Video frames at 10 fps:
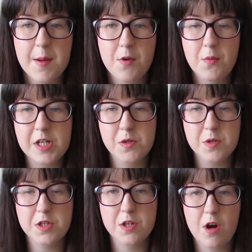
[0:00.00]
which
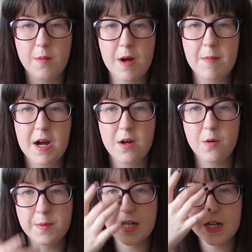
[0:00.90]
was all about my
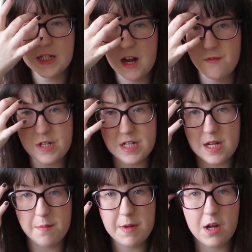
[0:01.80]
updated
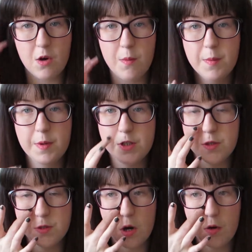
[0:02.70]
everyday makeup
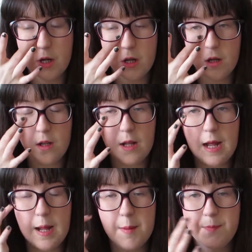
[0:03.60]
tutorial.
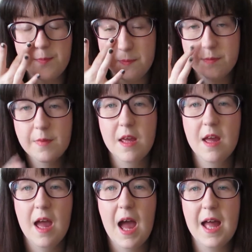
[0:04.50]
And
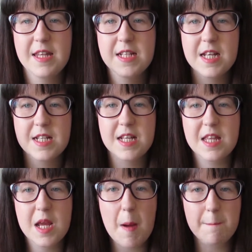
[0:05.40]
this is
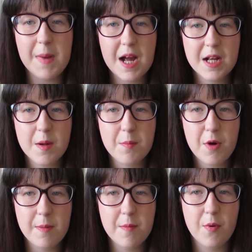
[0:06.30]
the MAC
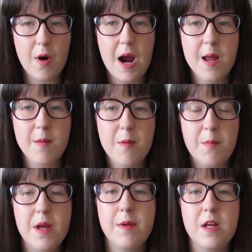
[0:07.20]
Prep and Prime
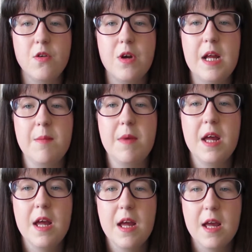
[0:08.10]
BB Cream
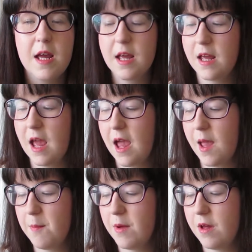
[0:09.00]

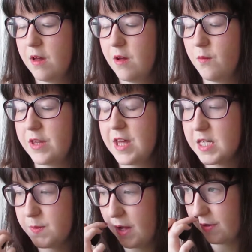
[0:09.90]
with
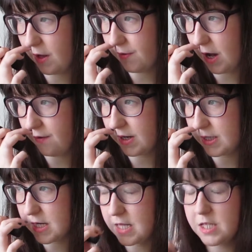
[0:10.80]
SPF 35, and
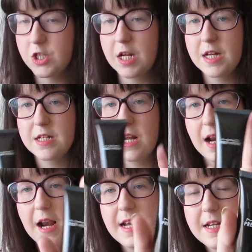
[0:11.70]
it's in the shade
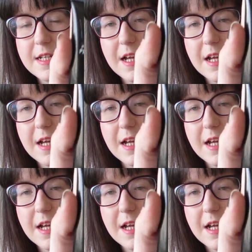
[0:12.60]
Light,